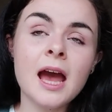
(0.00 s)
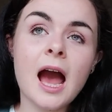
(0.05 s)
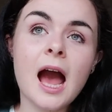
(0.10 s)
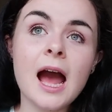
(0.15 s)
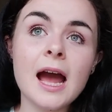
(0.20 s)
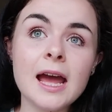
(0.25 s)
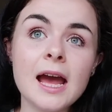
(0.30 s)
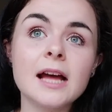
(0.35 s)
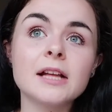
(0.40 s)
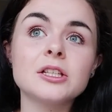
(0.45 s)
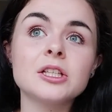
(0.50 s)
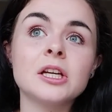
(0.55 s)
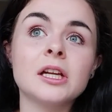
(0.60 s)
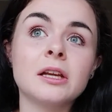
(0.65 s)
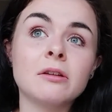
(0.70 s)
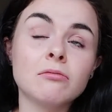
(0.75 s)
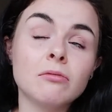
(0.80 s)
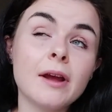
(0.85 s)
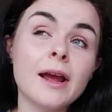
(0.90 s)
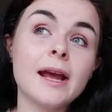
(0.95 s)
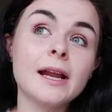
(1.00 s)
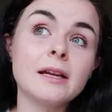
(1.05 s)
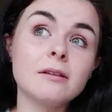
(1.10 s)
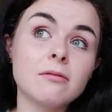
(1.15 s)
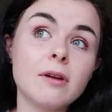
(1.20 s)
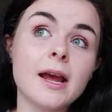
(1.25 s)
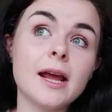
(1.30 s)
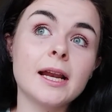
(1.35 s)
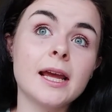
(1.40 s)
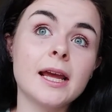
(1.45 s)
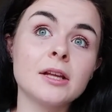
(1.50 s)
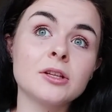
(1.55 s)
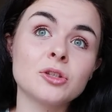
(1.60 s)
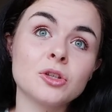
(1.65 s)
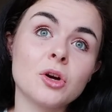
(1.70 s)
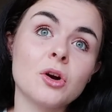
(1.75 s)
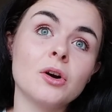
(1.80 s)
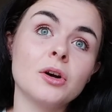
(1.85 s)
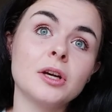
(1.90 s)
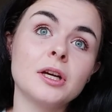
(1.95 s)
I actually really
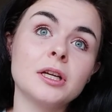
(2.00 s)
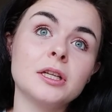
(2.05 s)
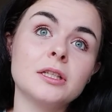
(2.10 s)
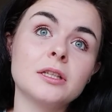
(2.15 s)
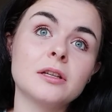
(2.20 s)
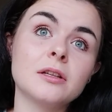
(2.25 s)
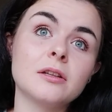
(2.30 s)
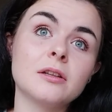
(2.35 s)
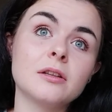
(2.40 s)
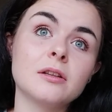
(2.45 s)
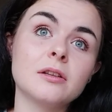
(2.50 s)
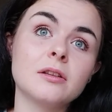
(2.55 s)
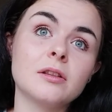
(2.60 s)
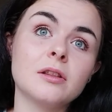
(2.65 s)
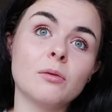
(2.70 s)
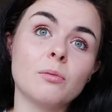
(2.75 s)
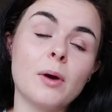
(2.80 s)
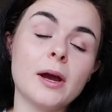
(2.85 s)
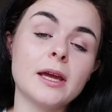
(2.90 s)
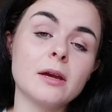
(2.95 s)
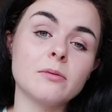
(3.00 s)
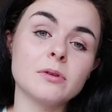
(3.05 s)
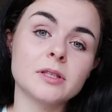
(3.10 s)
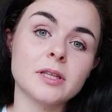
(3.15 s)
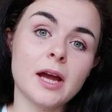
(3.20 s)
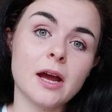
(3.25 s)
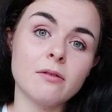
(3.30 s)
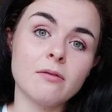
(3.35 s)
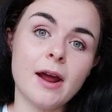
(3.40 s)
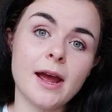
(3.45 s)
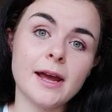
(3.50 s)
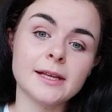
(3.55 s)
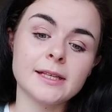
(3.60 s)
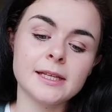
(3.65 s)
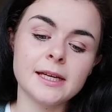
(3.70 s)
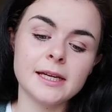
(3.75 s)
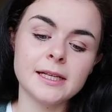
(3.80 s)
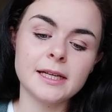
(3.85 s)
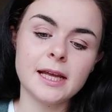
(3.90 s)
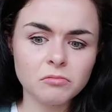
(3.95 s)
enjoyed the way it was
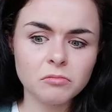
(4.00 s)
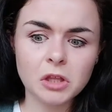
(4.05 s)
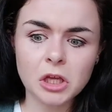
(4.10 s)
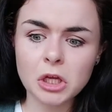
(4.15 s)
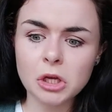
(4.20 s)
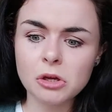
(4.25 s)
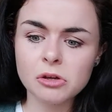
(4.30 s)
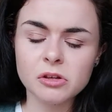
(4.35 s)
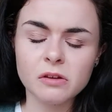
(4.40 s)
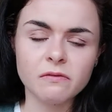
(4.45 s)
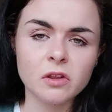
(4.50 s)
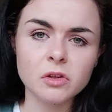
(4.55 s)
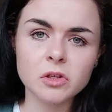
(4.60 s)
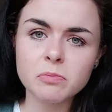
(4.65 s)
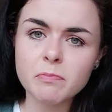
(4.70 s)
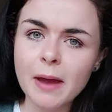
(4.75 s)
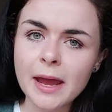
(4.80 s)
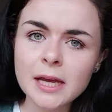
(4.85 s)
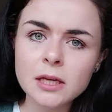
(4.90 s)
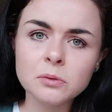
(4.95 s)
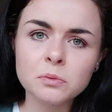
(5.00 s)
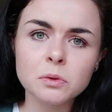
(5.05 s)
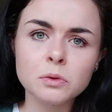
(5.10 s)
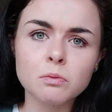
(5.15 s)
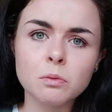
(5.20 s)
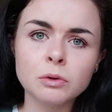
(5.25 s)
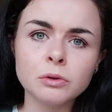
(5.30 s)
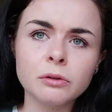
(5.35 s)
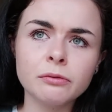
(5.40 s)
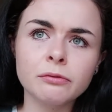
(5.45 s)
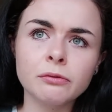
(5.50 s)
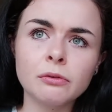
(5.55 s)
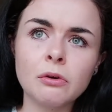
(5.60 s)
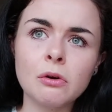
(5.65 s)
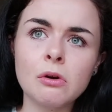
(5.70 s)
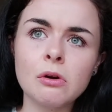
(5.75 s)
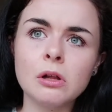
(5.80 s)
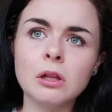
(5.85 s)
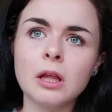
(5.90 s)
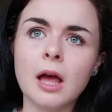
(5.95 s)
directed. The use of the space was
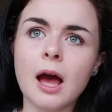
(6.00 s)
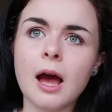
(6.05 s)
wonderful.